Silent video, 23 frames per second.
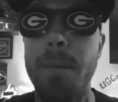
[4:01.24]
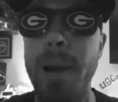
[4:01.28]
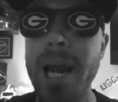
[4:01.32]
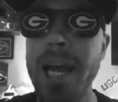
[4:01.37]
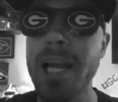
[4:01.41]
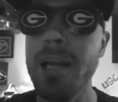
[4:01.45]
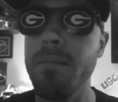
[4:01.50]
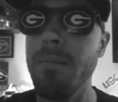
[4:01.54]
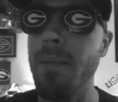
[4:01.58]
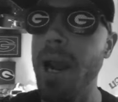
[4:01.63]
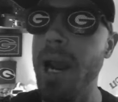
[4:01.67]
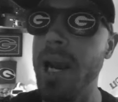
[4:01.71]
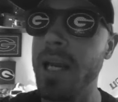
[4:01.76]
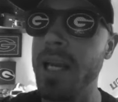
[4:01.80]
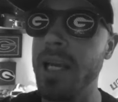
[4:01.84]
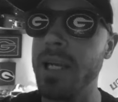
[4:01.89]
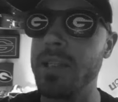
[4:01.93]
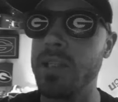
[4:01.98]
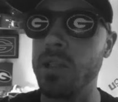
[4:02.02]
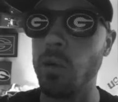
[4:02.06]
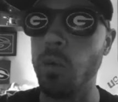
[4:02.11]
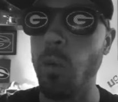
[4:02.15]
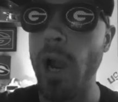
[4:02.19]
Peyton Manning
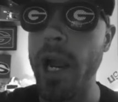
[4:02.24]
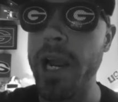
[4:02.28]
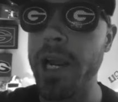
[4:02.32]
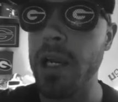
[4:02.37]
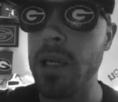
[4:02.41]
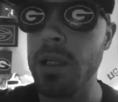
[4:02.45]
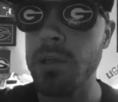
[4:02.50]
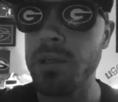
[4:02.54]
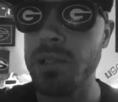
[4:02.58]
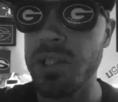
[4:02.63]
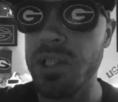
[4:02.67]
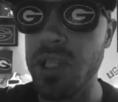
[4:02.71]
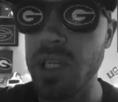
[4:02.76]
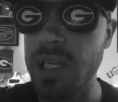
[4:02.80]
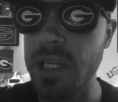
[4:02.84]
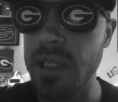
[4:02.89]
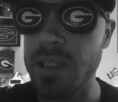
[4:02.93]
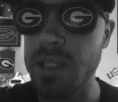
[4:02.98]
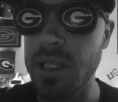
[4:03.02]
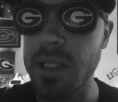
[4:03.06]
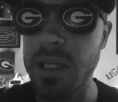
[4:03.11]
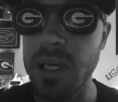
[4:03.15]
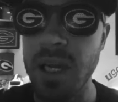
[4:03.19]
is a regular
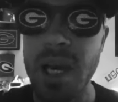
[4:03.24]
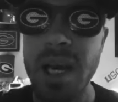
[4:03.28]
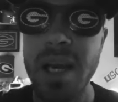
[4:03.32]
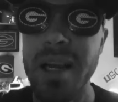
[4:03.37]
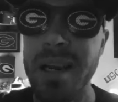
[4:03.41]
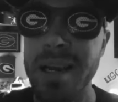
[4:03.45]
season